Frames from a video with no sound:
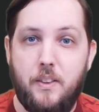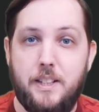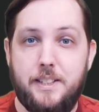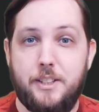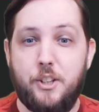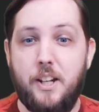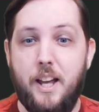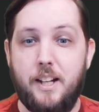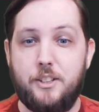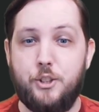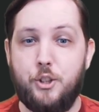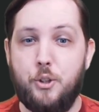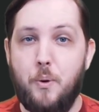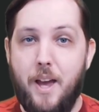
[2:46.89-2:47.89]
This is going to
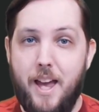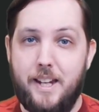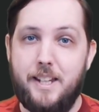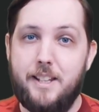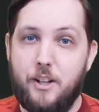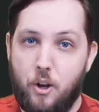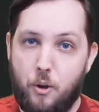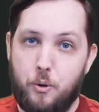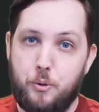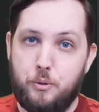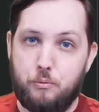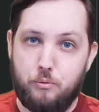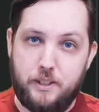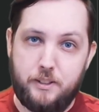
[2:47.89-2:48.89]
execute any code
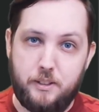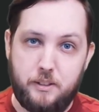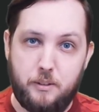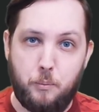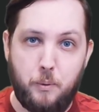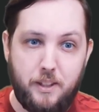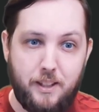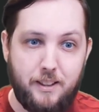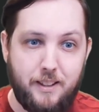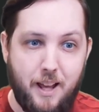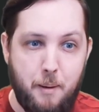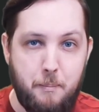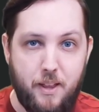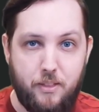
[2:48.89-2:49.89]
written within
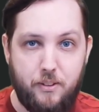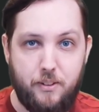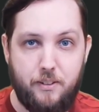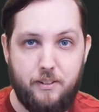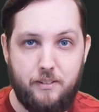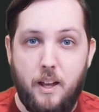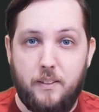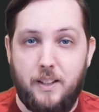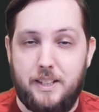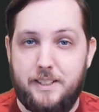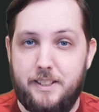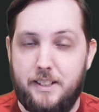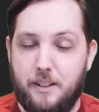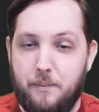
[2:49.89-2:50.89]
that method. And that's
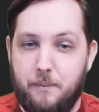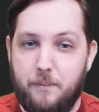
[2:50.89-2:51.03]
it.